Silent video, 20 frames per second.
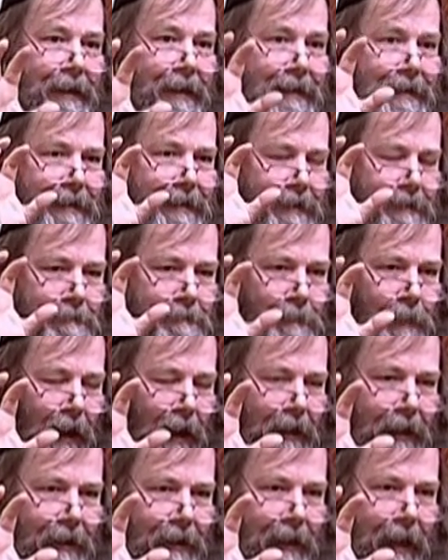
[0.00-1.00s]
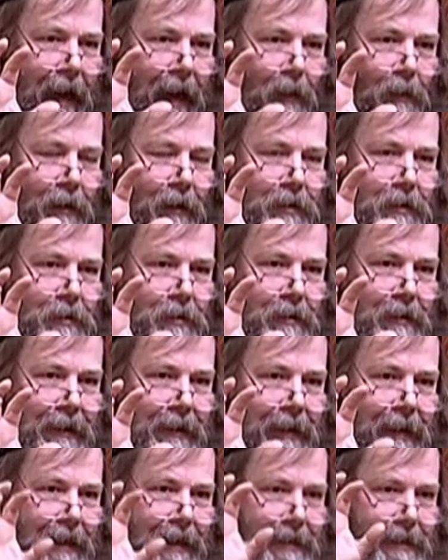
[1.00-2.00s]
It's symbolic language.
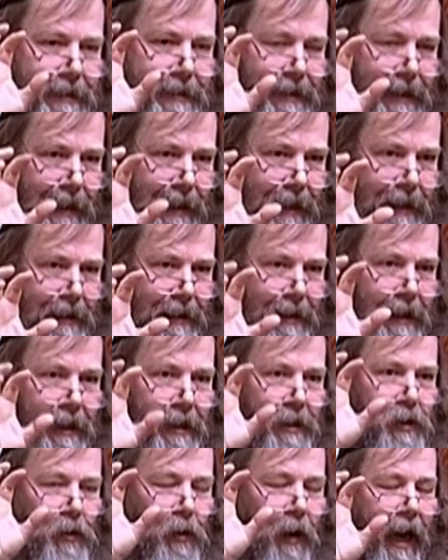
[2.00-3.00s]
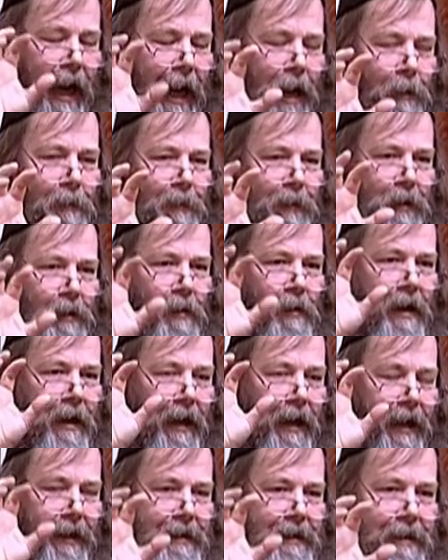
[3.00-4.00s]
It's there to help you
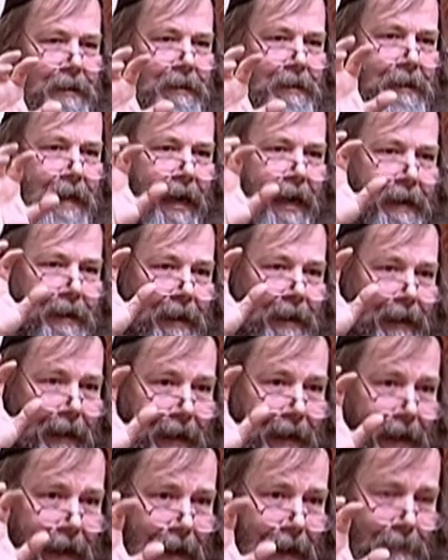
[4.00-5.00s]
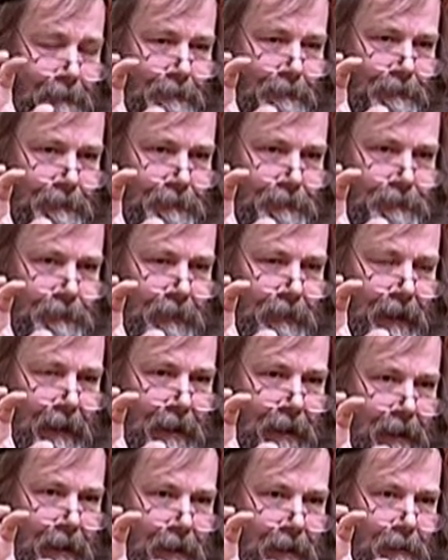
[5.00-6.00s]
understand Him.
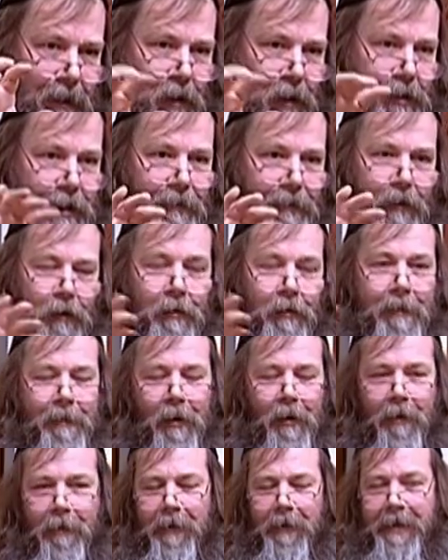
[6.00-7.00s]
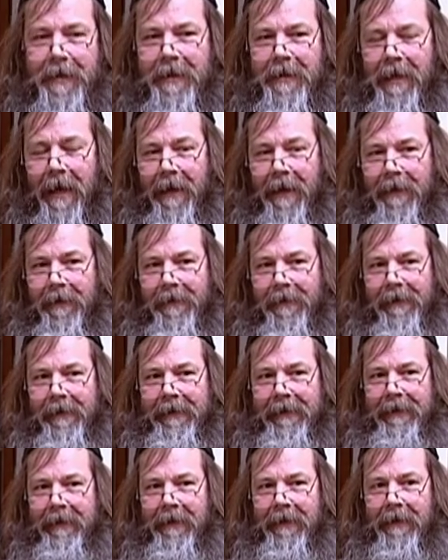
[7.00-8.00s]
Because if you remove the sun,
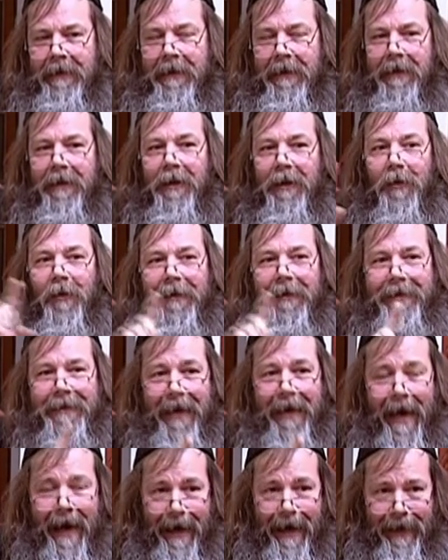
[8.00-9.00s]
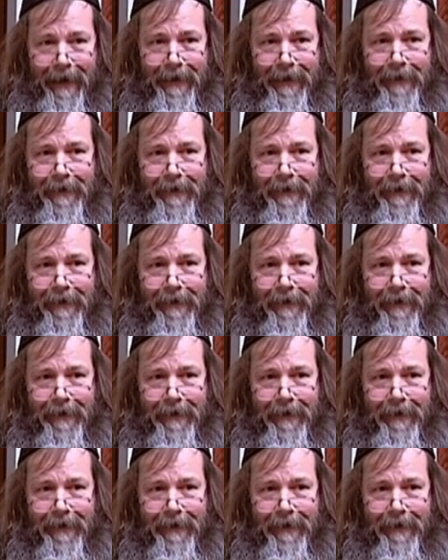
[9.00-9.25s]
you will die.